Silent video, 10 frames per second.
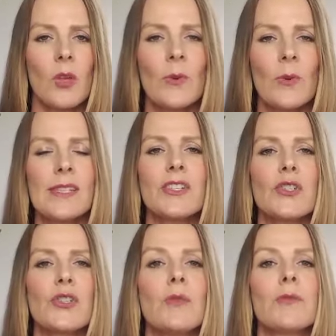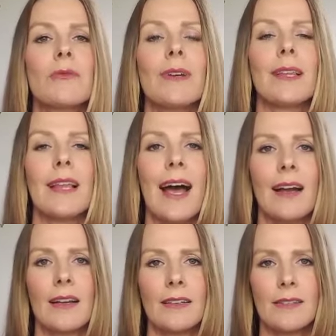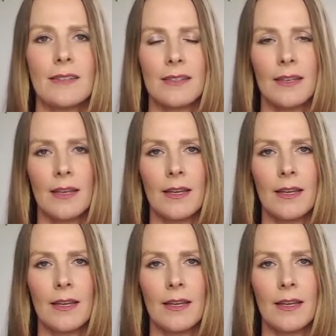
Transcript: We stay super relaxed.